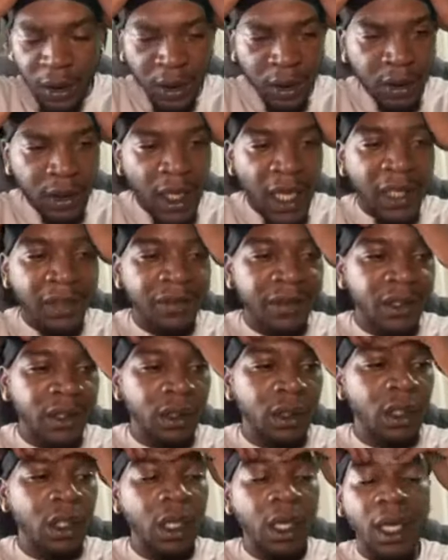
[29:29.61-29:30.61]
life
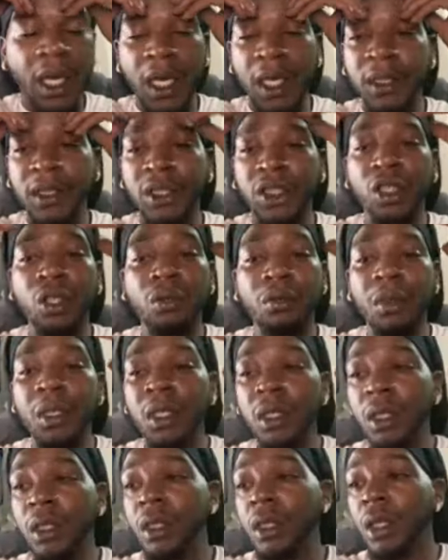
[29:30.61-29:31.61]
has so
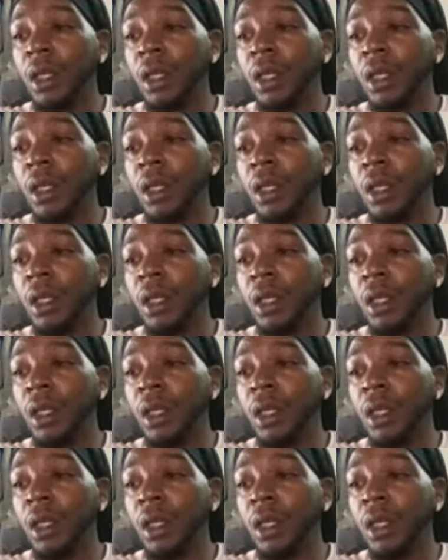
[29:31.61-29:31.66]
many,